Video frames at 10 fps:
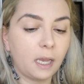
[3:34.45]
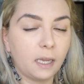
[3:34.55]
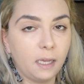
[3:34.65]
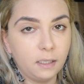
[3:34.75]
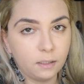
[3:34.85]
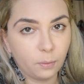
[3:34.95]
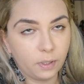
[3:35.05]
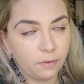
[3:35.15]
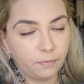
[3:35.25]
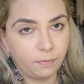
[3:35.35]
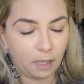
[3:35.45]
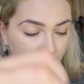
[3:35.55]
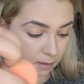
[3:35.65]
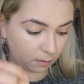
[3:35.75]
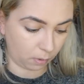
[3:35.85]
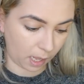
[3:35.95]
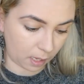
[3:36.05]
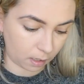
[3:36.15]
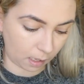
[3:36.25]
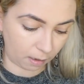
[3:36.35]
I hate when it flies
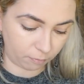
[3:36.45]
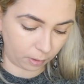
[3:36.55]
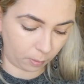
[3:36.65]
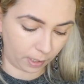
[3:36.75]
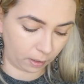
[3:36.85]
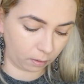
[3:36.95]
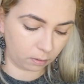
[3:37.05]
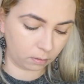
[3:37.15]
away everywhere.